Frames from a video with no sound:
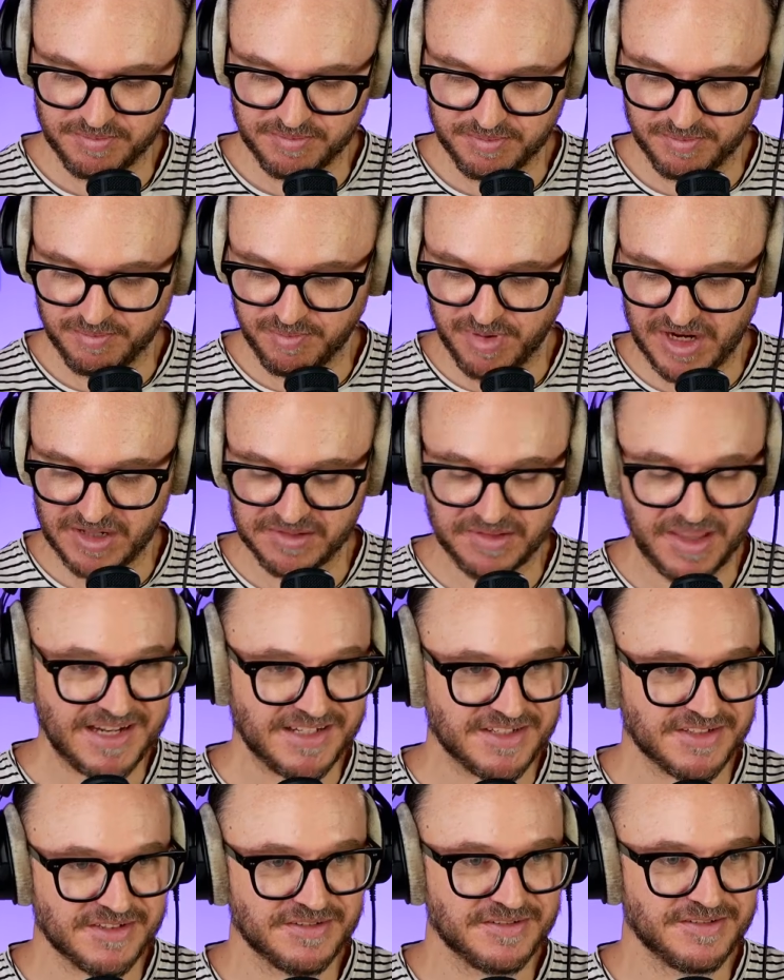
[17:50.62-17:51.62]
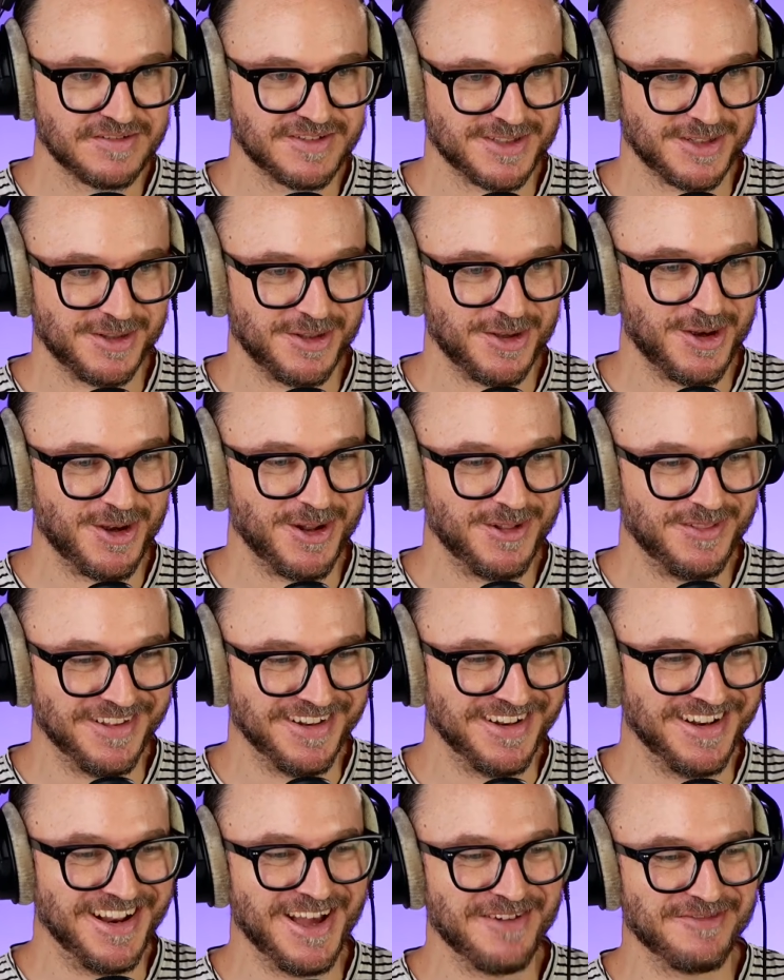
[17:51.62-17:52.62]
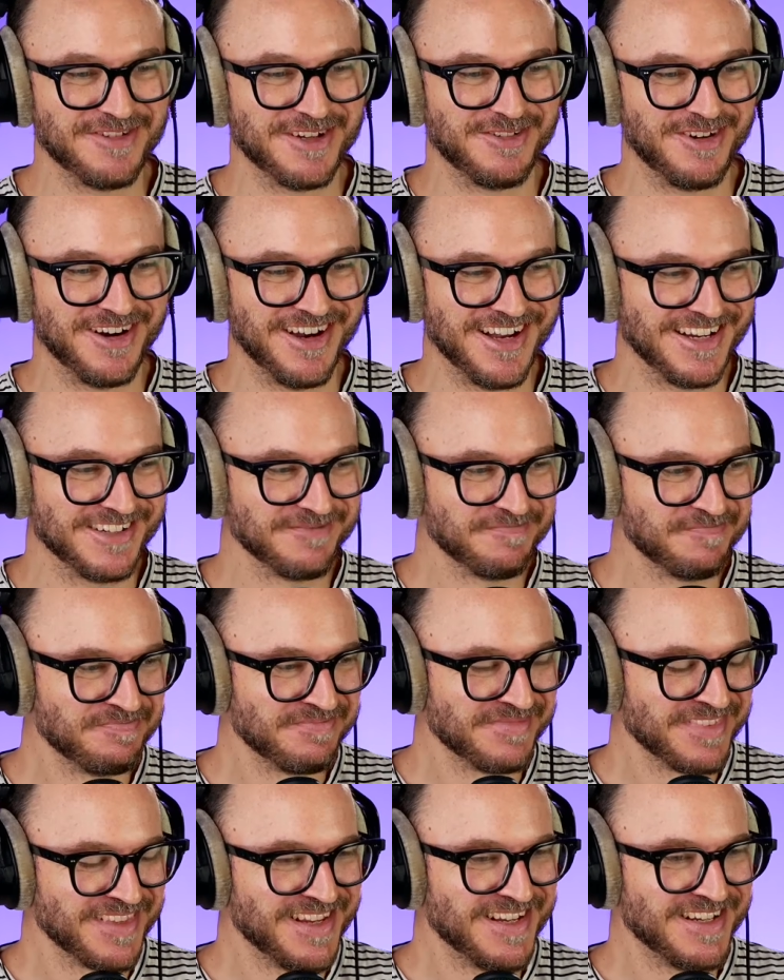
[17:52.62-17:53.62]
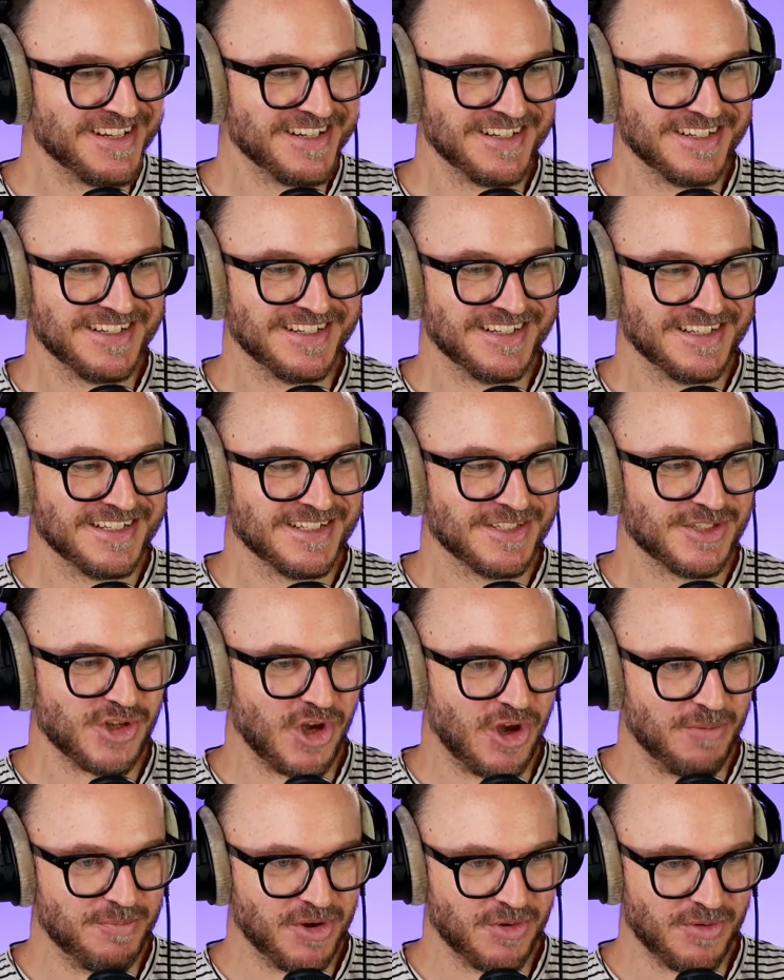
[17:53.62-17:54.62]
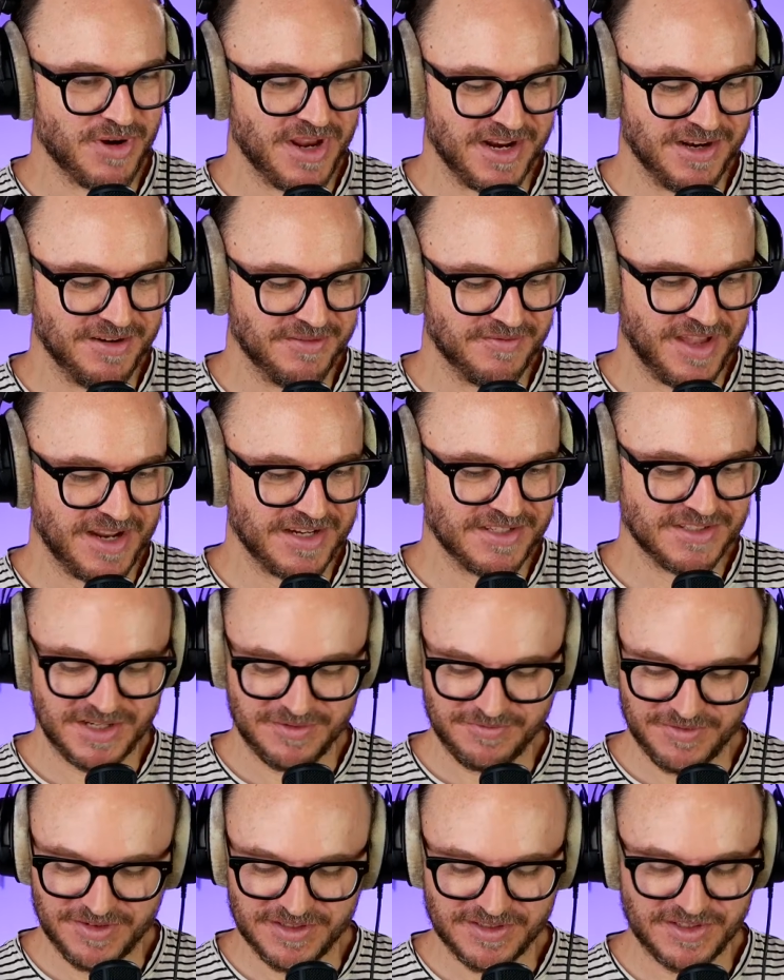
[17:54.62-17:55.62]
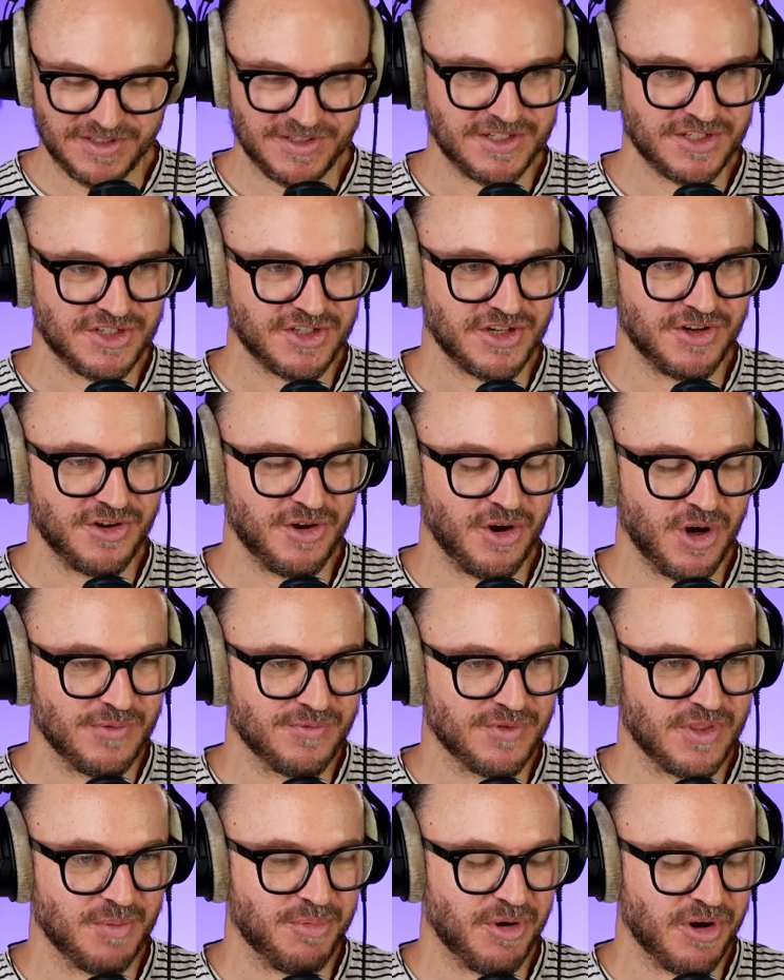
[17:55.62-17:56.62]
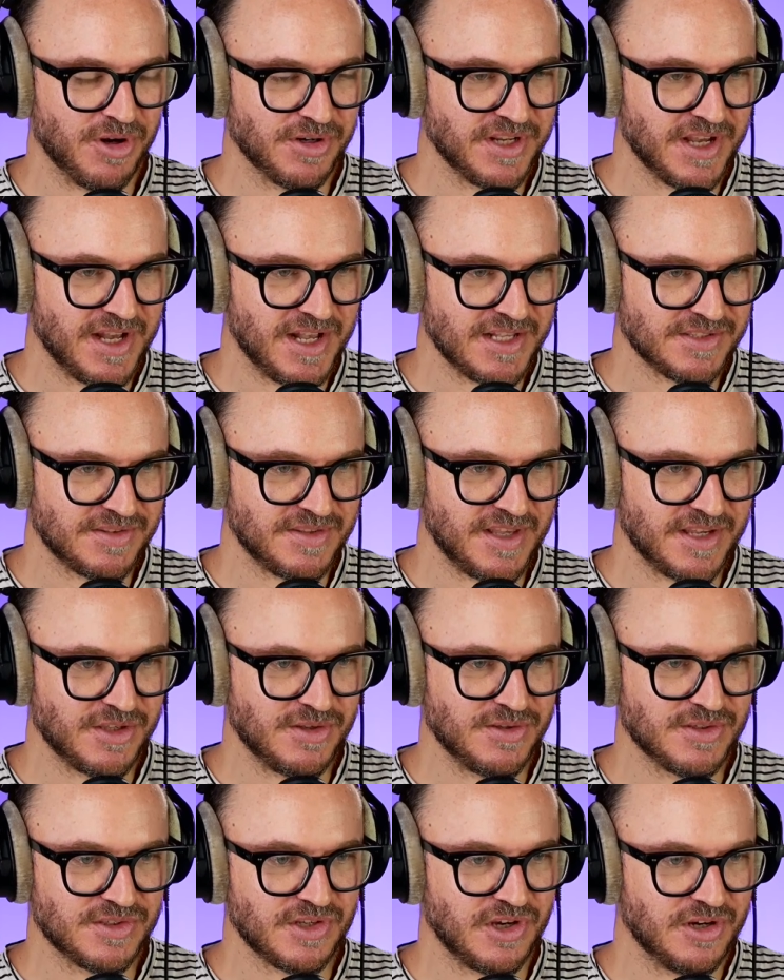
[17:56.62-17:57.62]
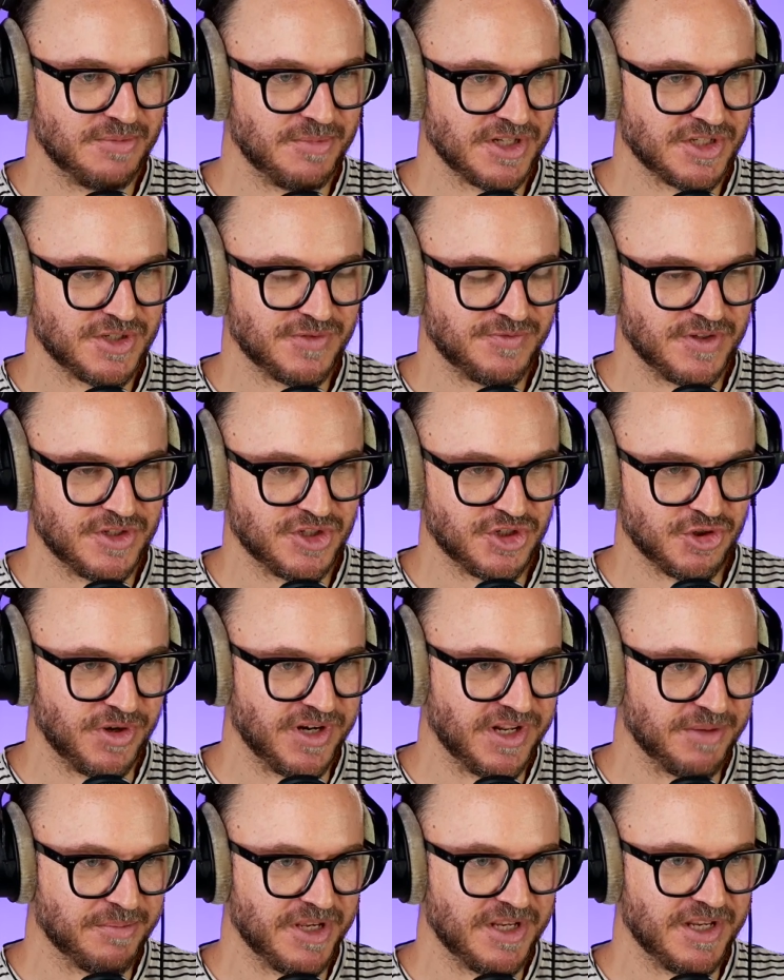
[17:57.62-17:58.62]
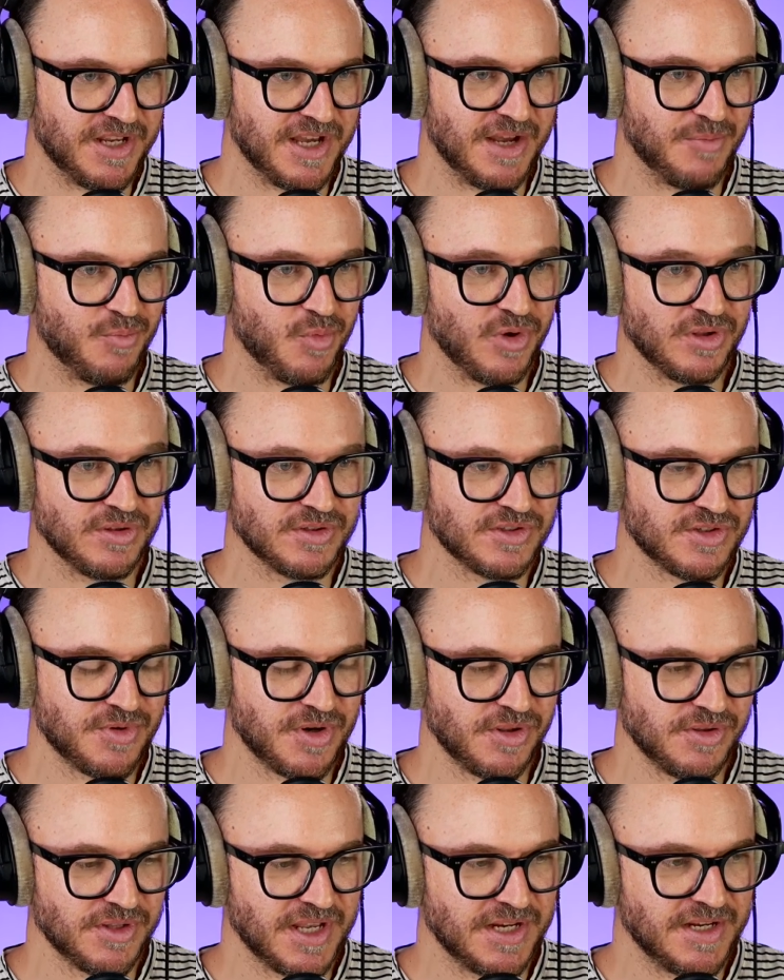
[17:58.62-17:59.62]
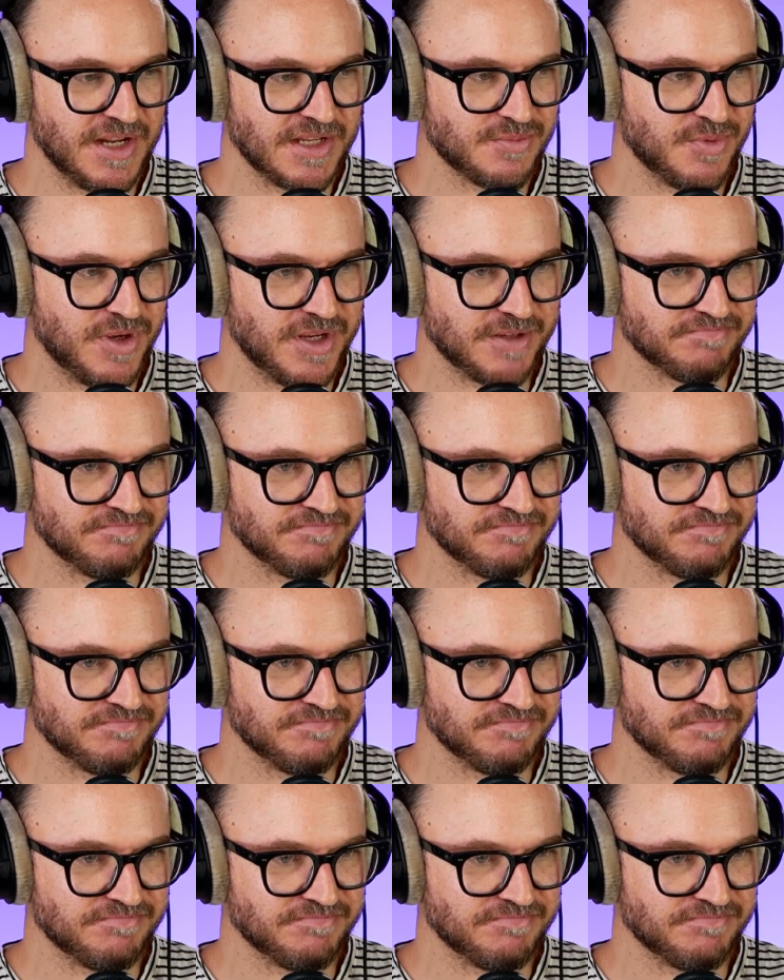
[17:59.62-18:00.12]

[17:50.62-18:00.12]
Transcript: better late to learn than never, right? Tom Uren, that is it for this edition of the podcast. Thank you so much for joining me, and we'll do it all again next week.